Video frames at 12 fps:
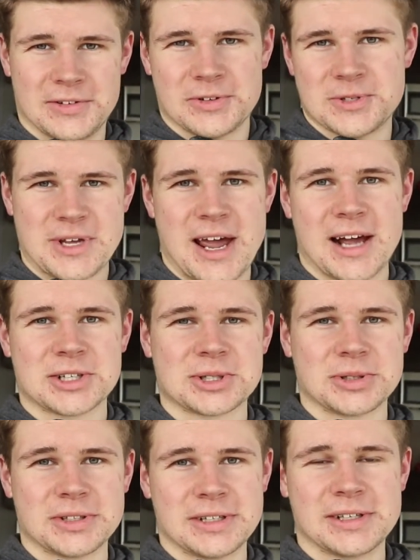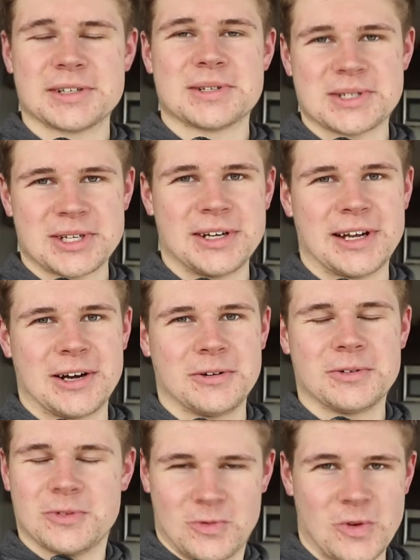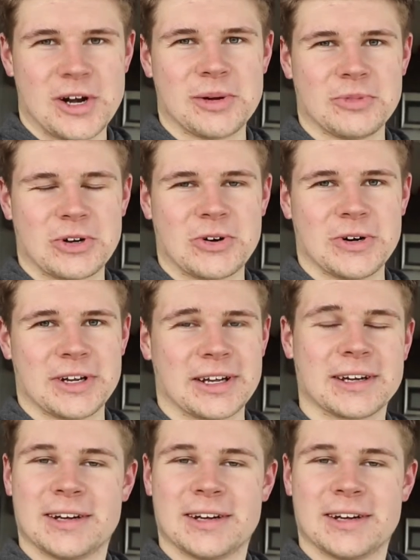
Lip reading: There's actually sun out when I'm recording.